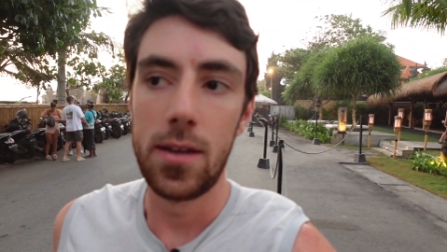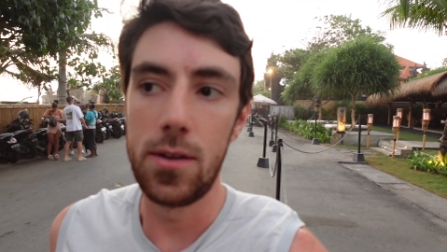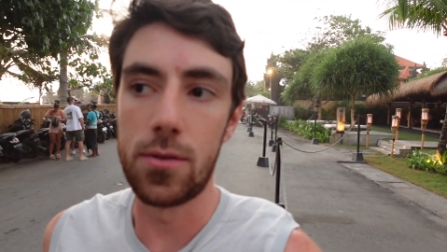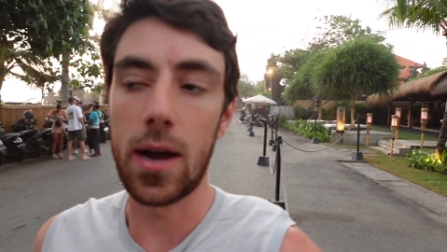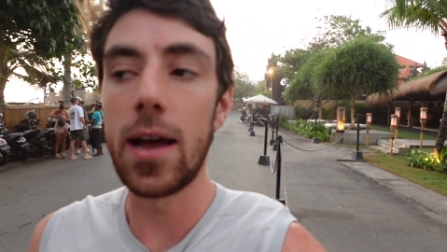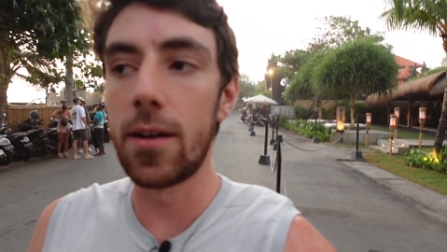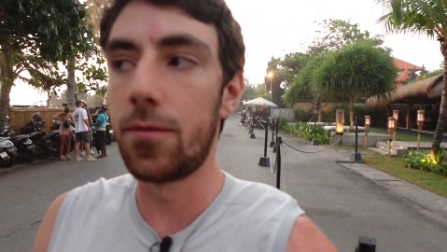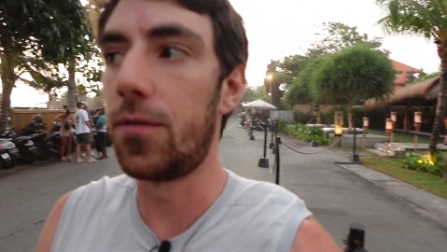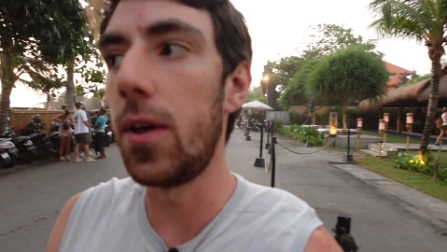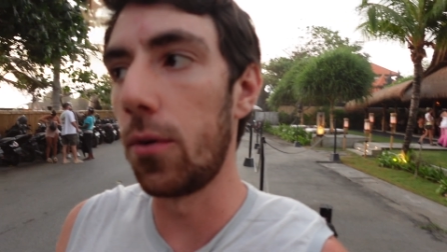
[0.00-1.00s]
you kind
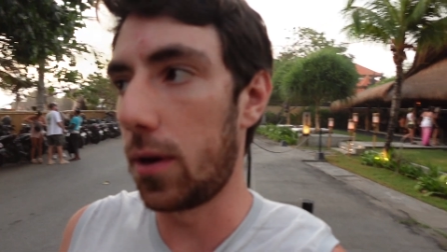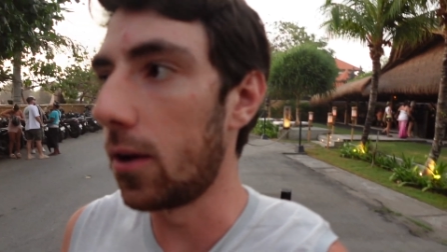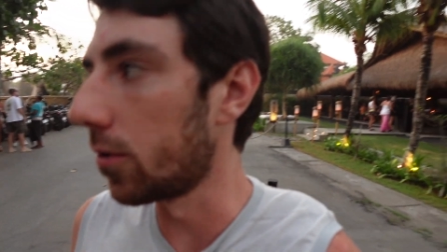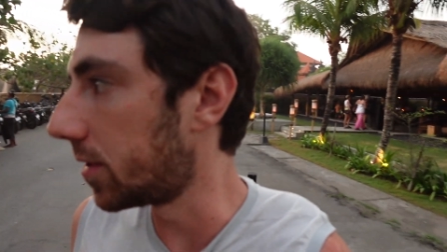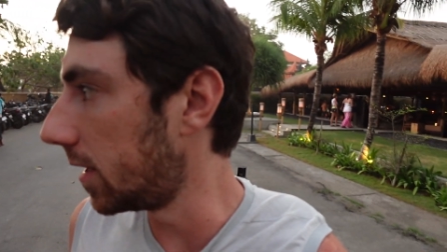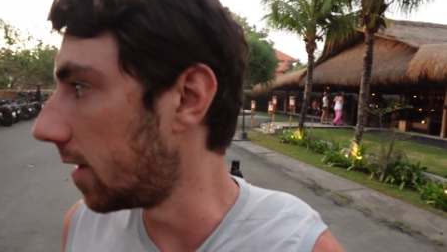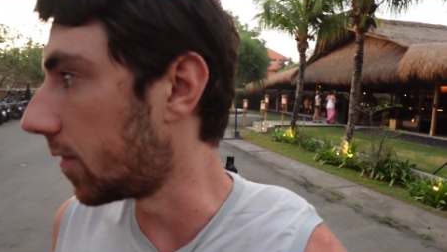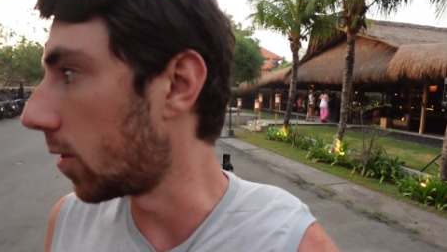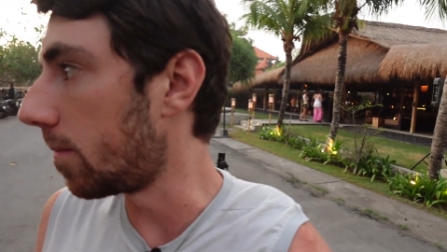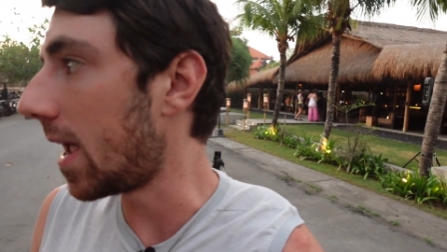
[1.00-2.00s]
of feel guilty
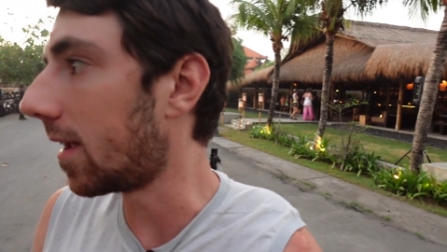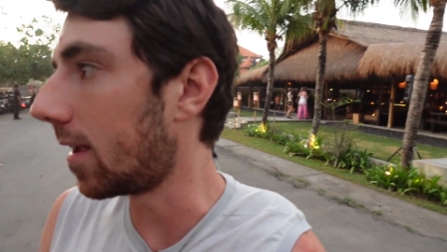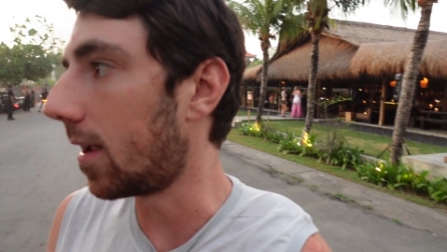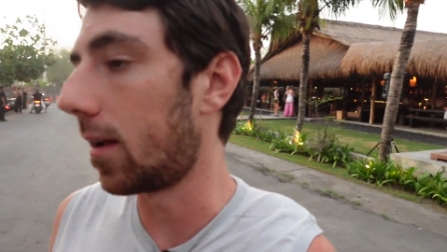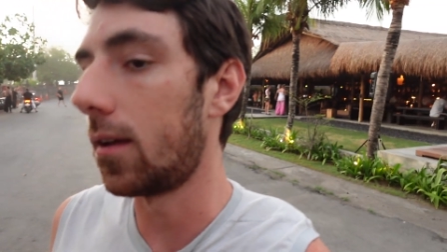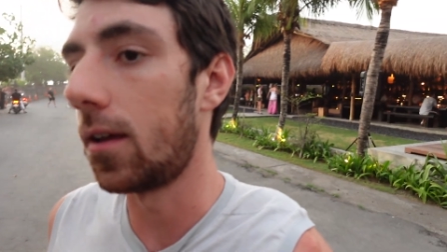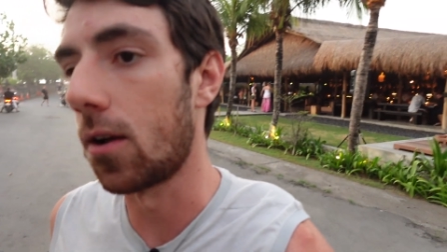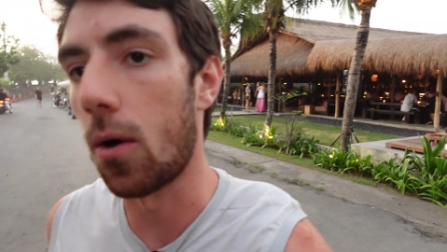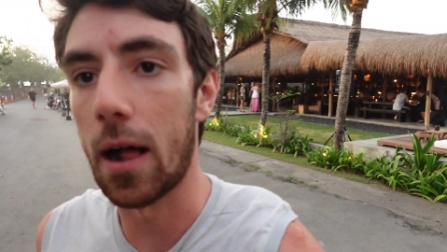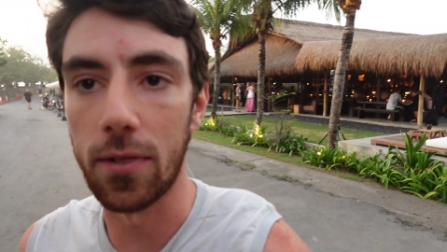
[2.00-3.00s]
if you're making, you
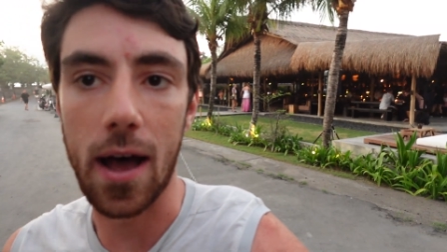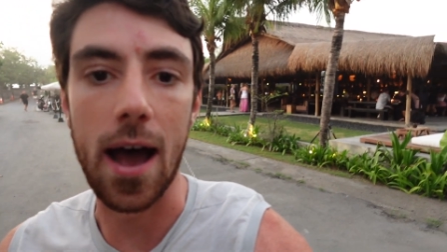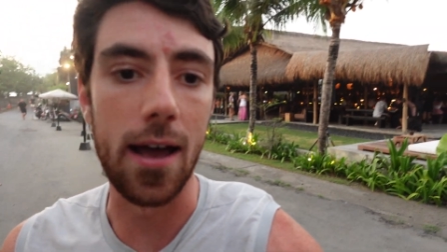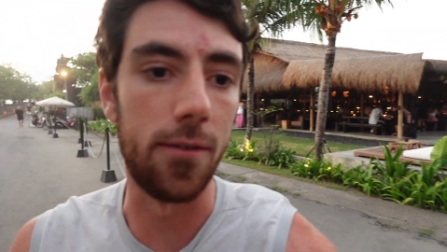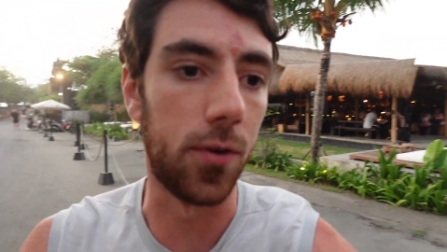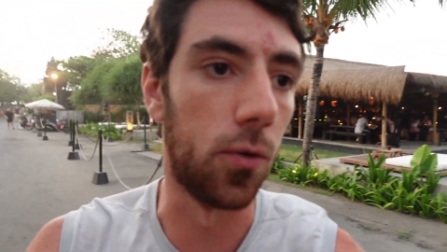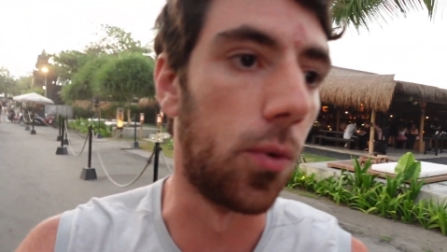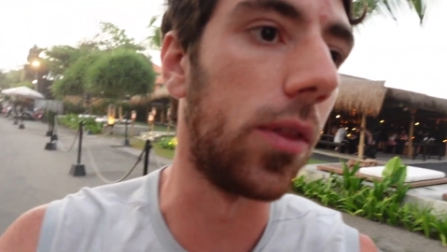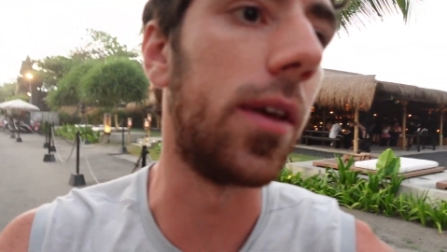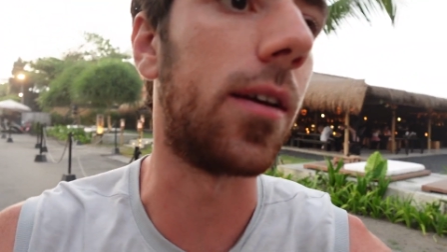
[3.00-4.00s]
know, a lot, if you're
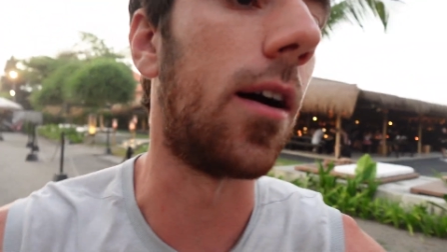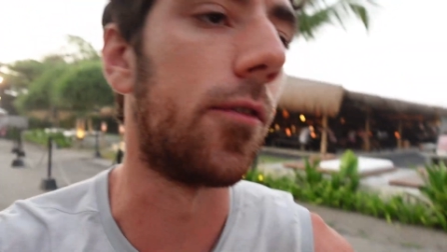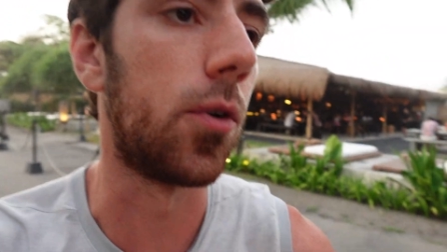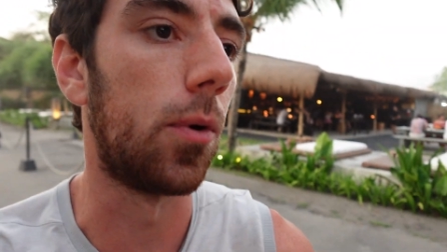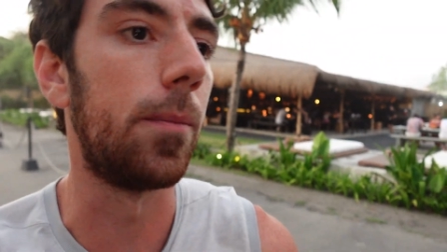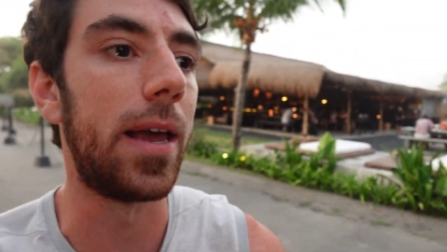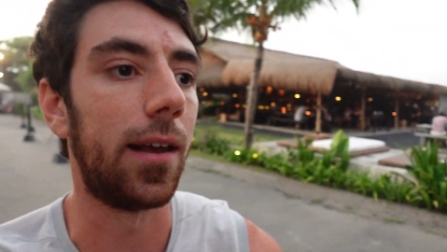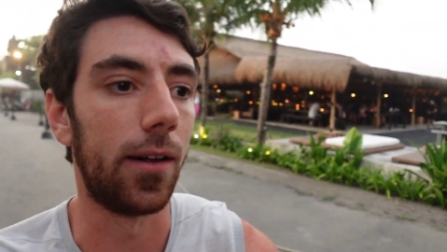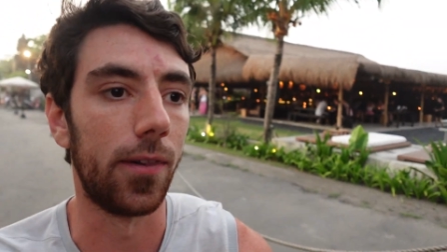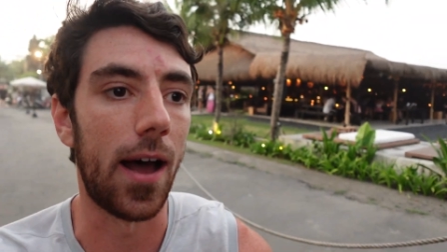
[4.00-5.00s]
really comfortable
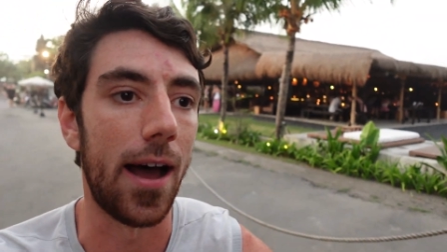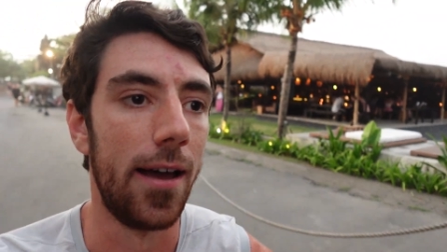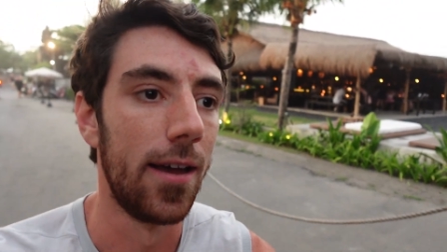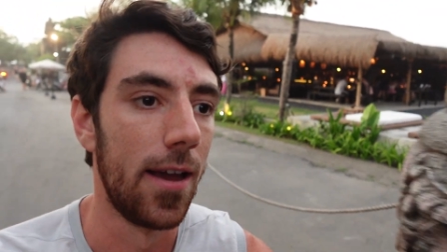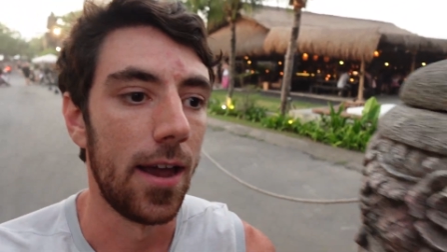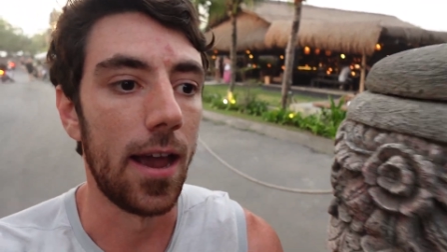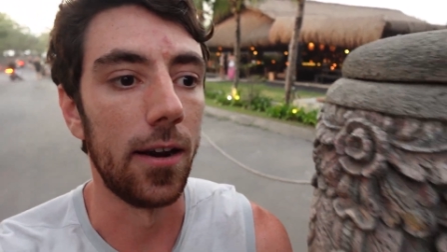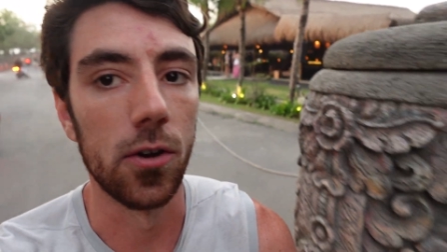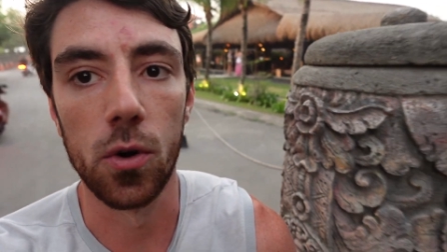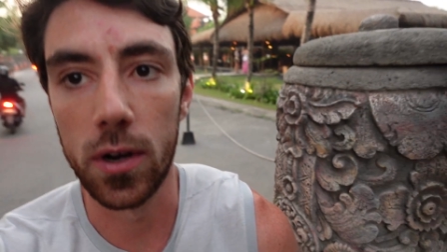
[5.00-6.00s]
making a lot
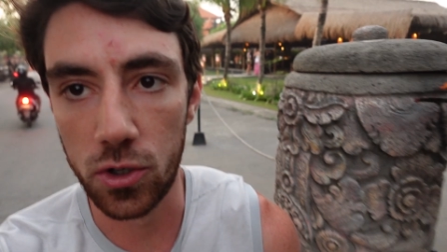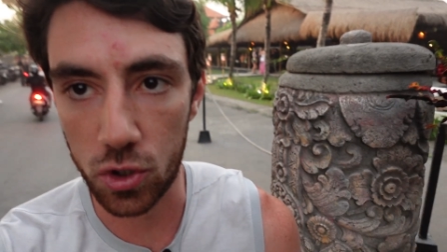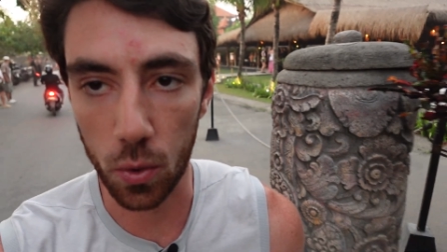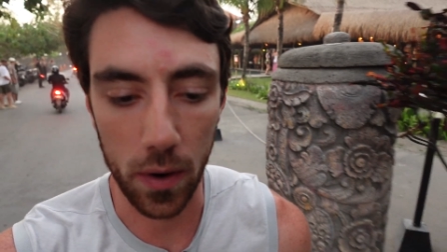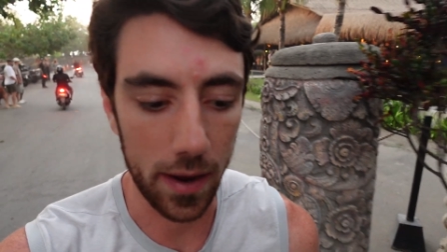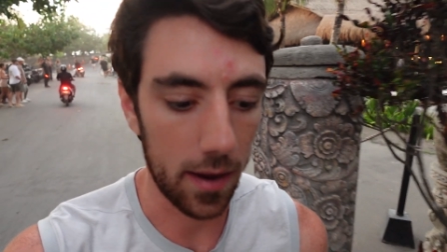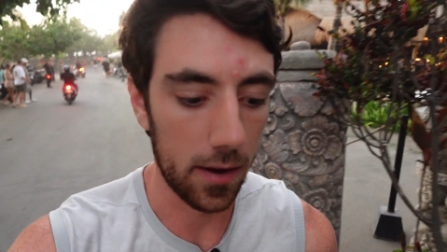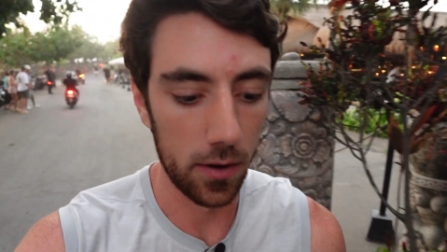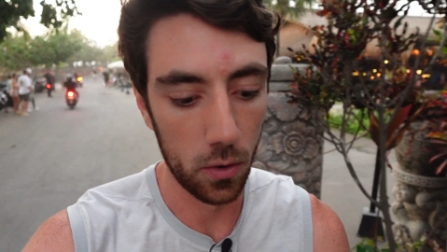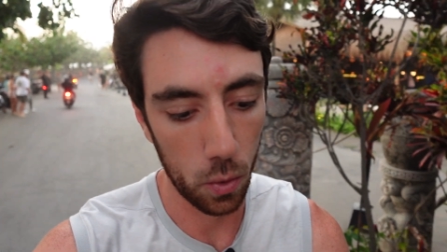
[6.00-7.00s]
and you're enjoying
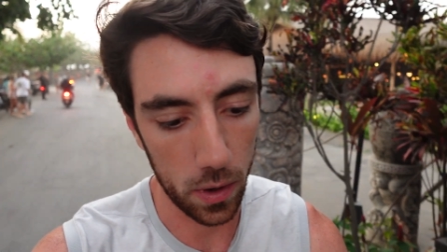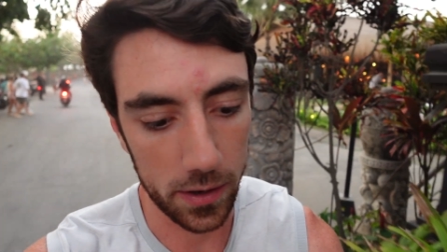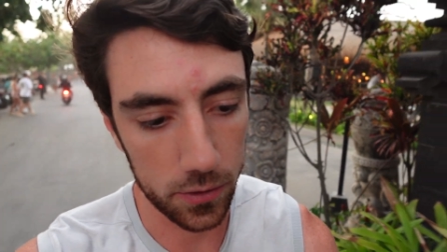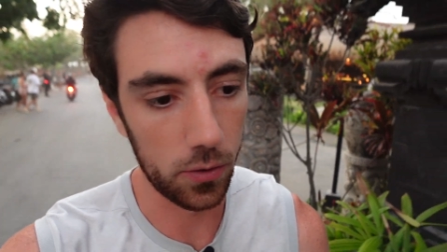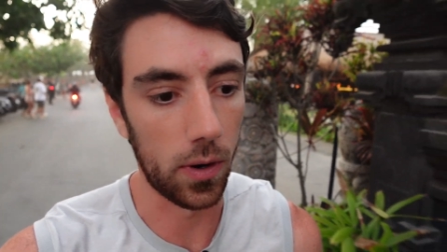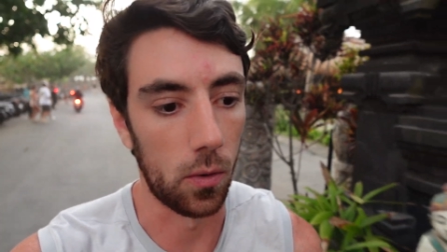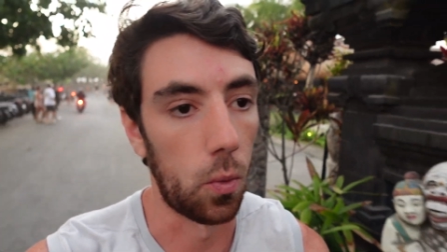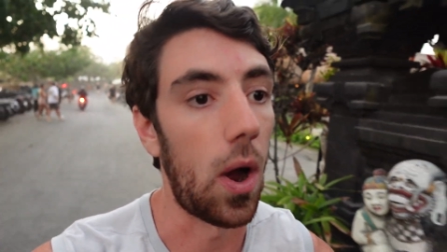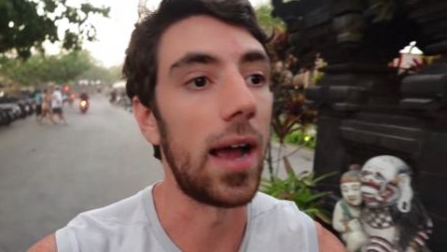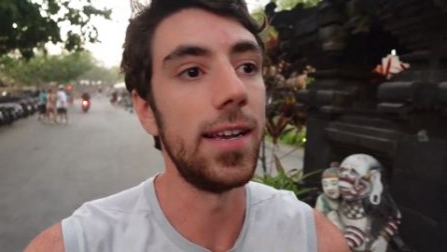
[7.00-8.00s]
what you're doing.
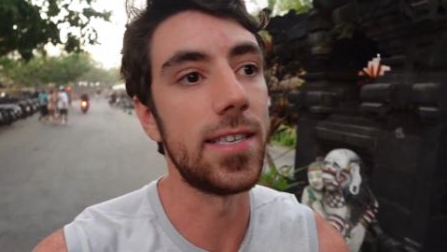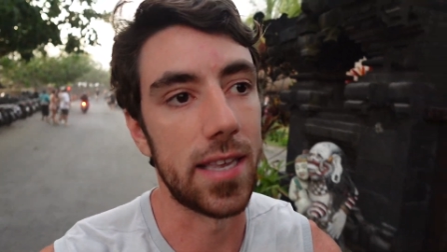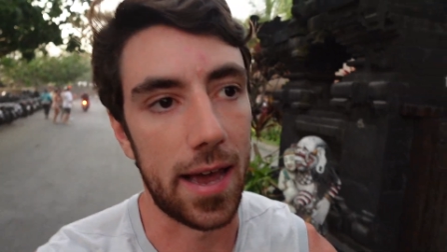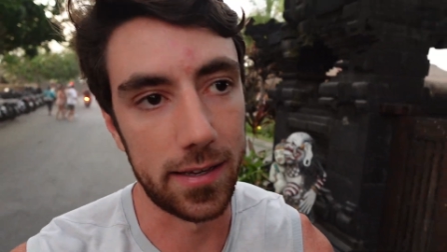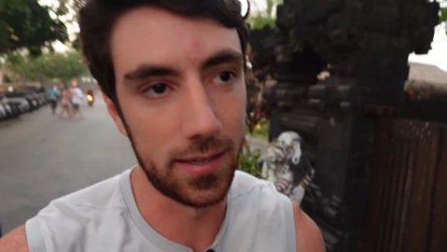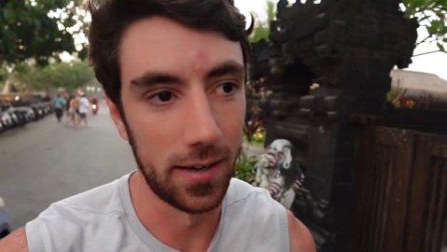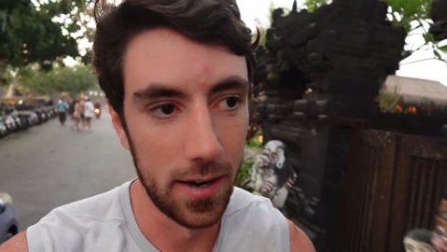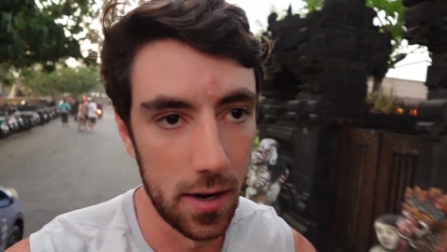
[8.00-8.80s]
Why is that?